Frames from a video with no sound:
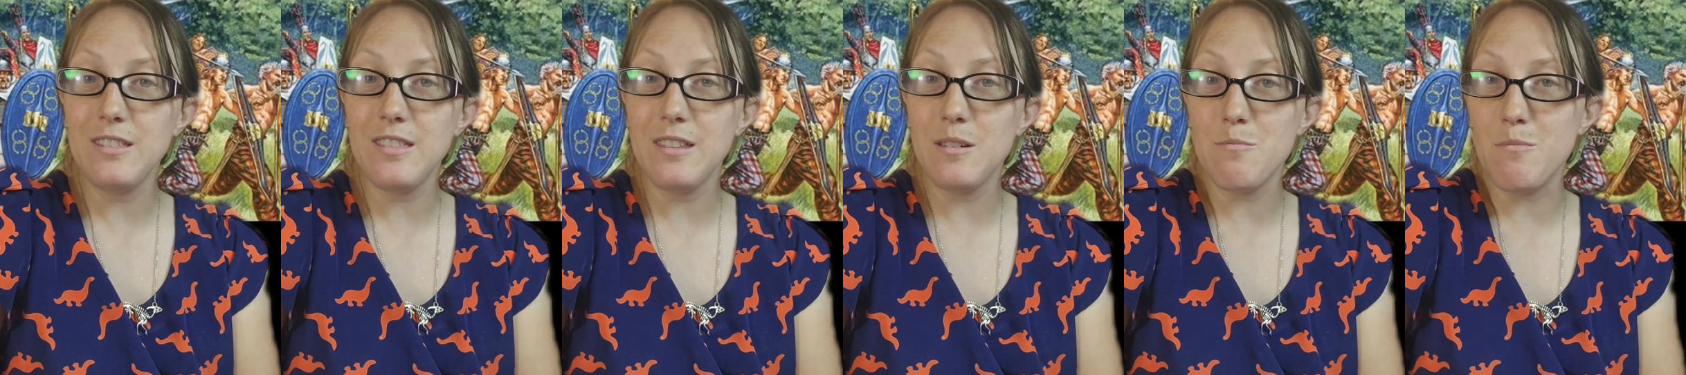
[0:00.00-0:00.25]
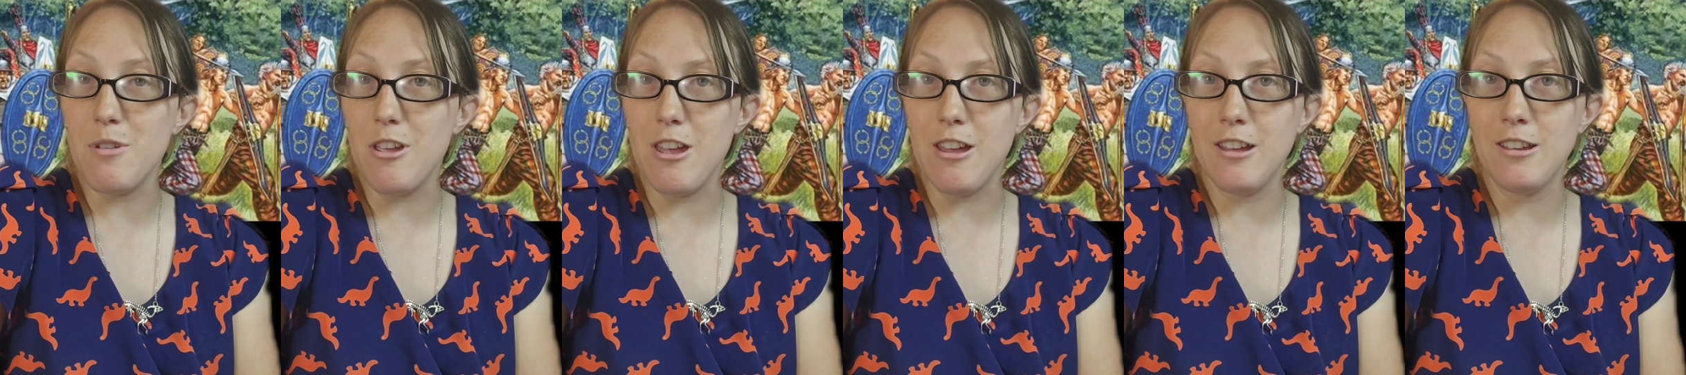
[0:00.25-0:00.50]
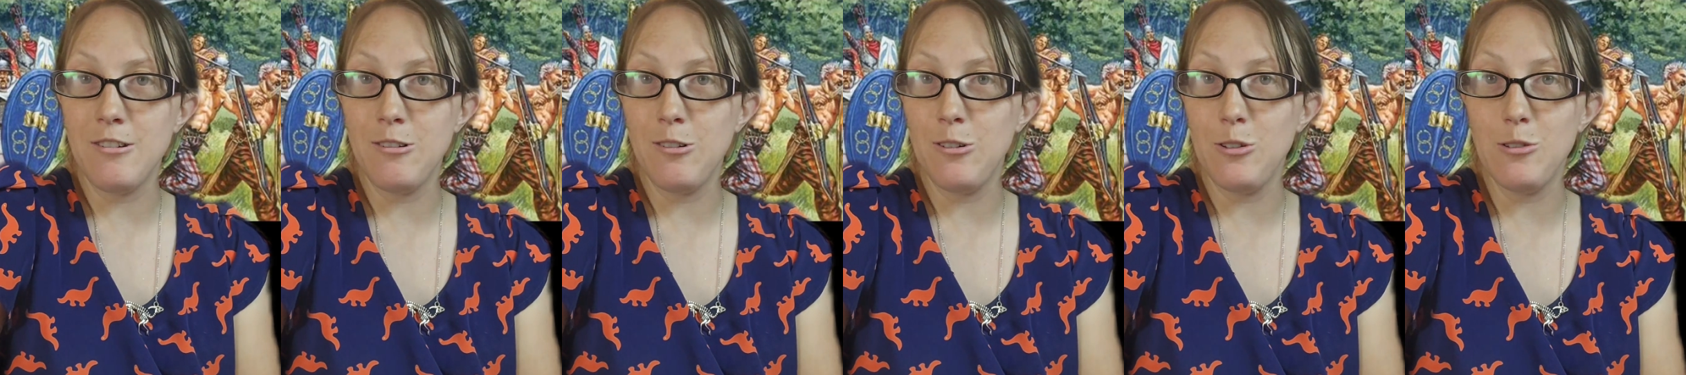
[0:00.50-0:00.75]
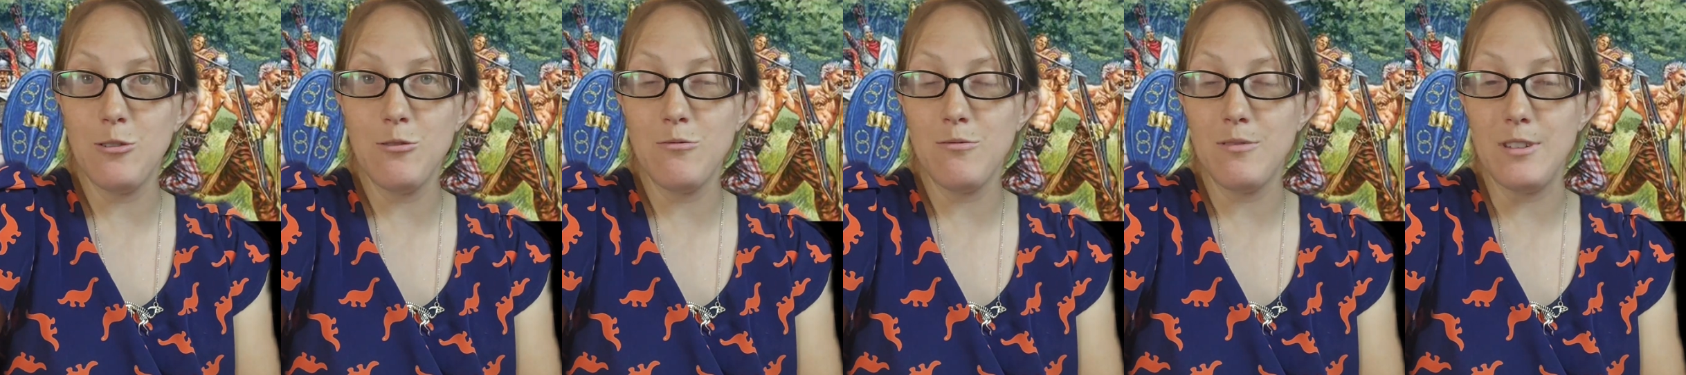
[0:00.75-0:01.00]
the man
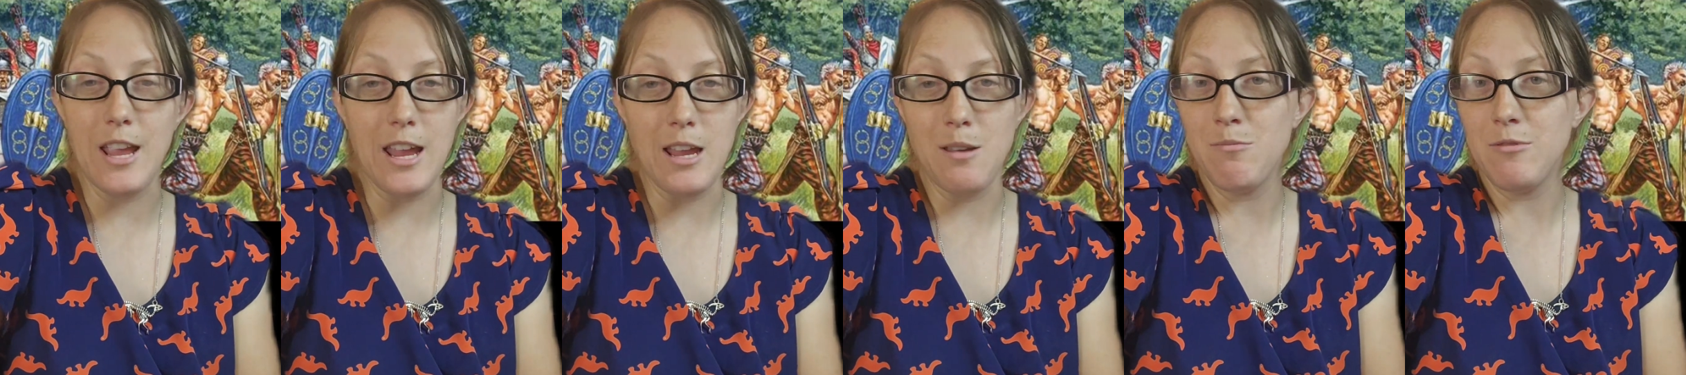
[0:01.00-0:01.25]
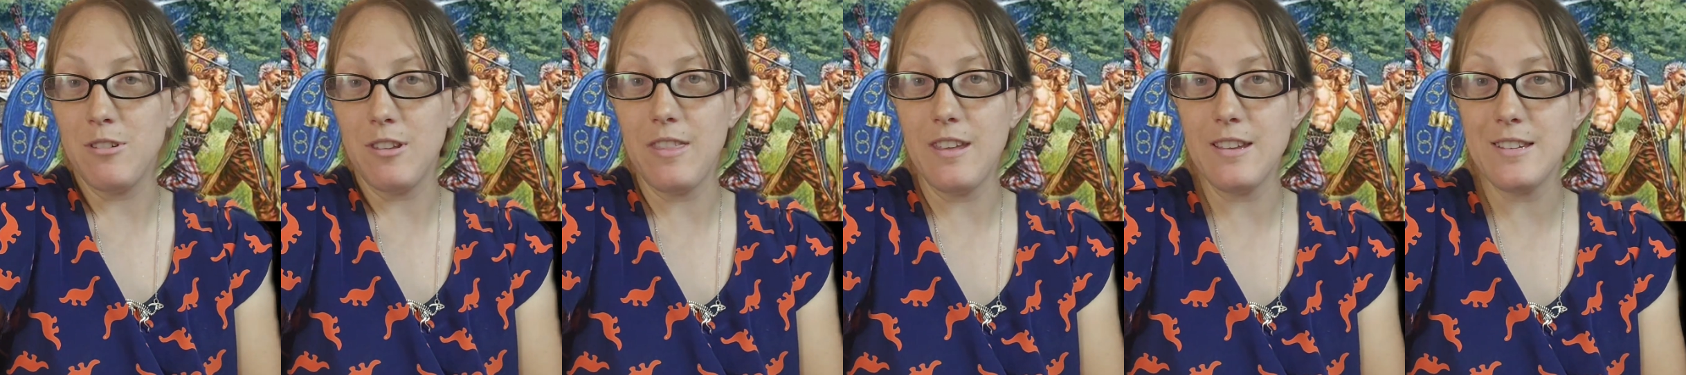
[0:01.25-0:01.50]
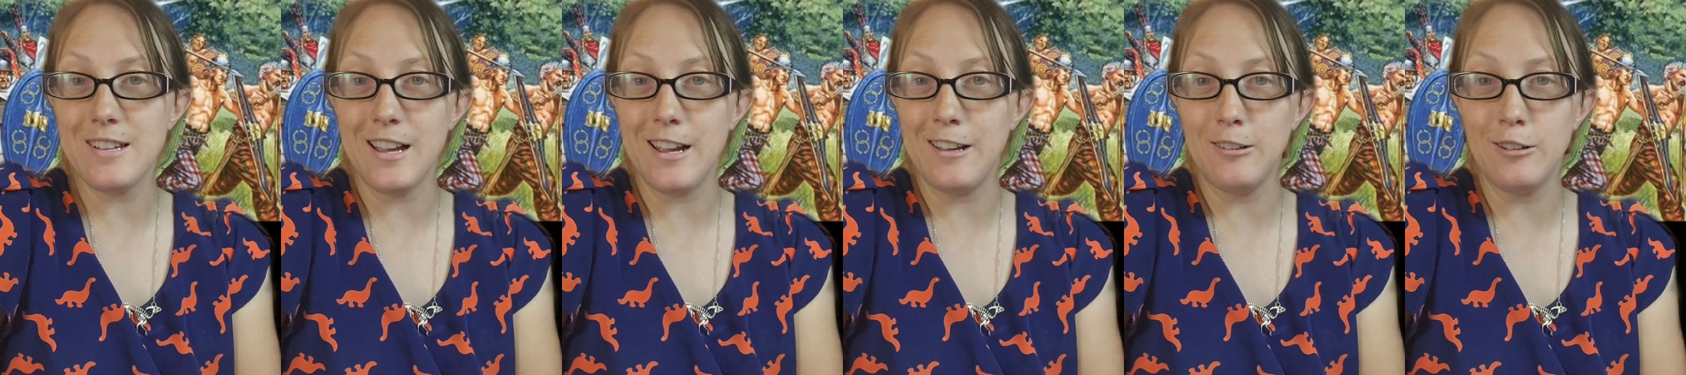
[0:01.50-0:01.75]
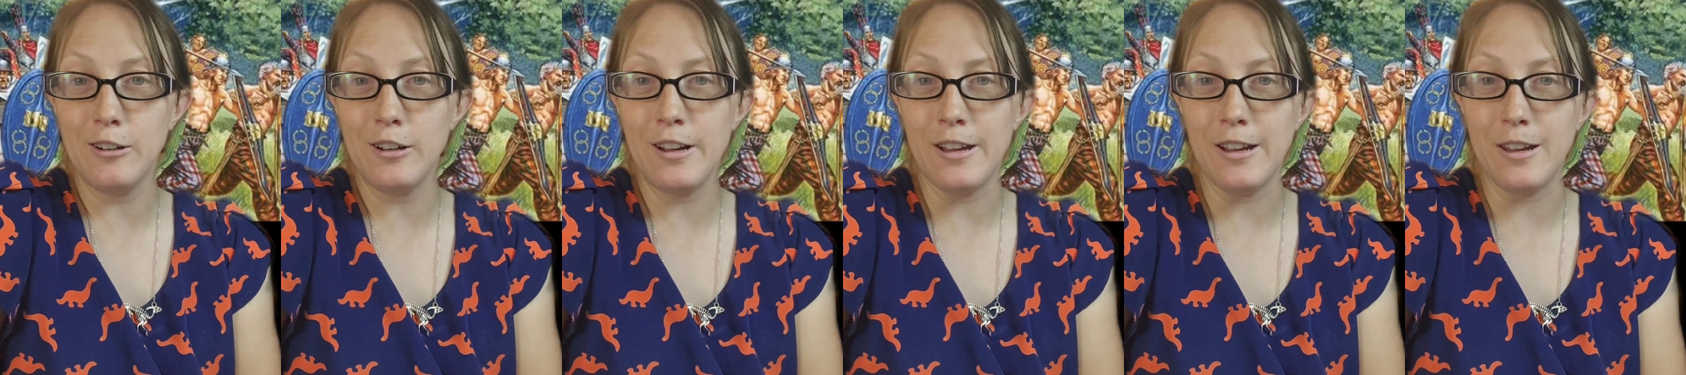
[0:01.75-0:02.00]
who named the
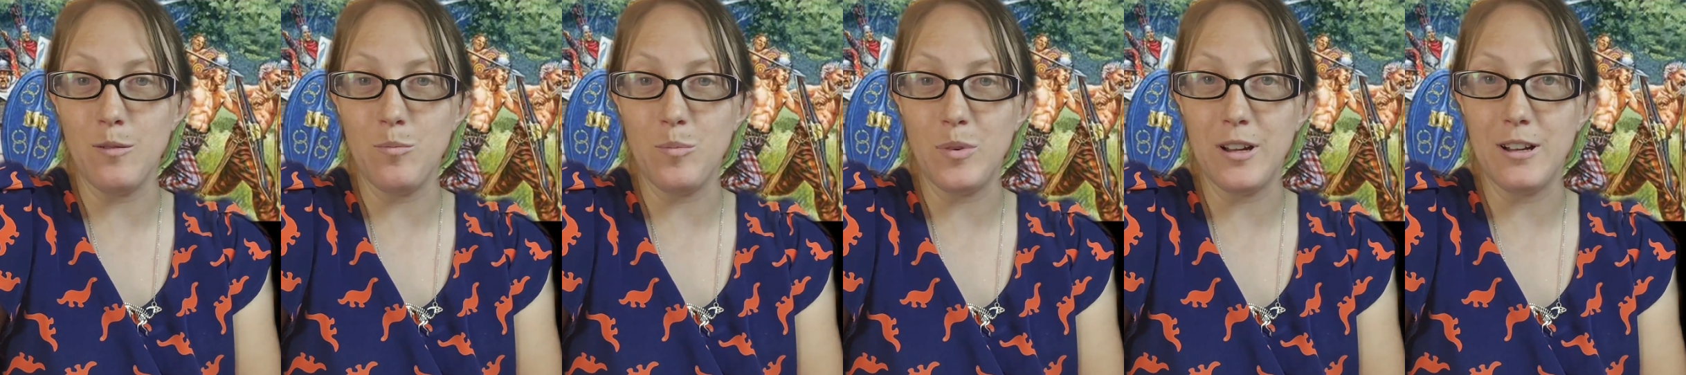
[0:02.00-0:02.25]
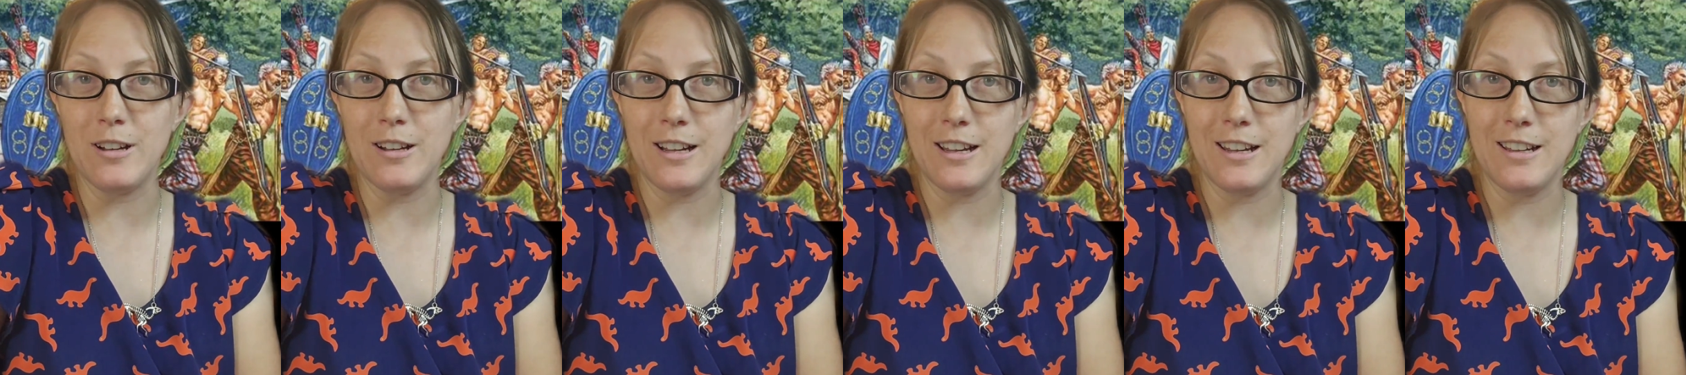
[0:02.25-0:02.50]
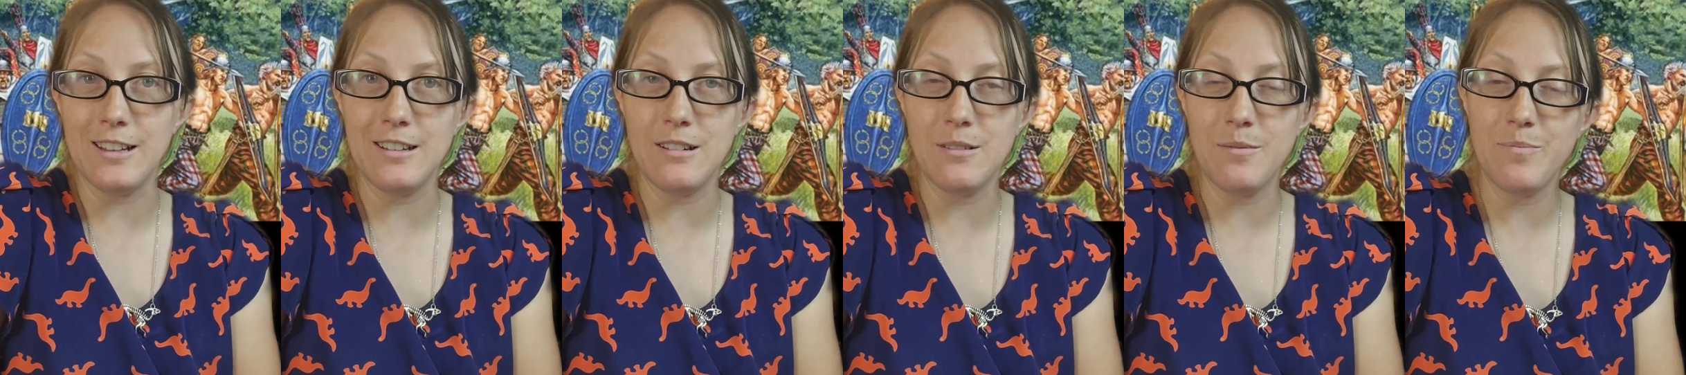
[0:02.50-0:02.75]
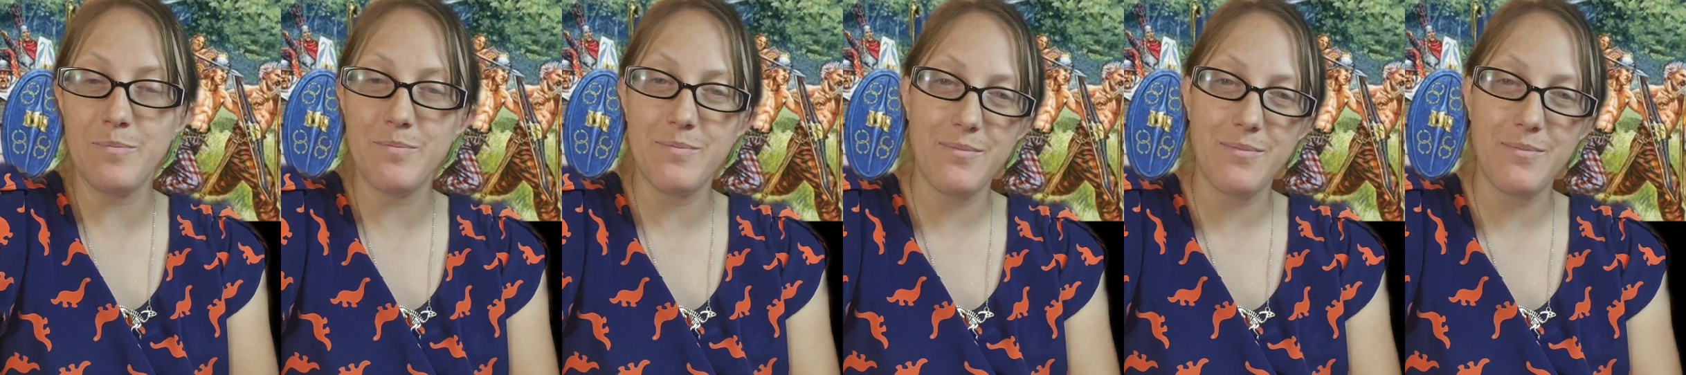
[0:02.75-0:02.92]
Silurian period.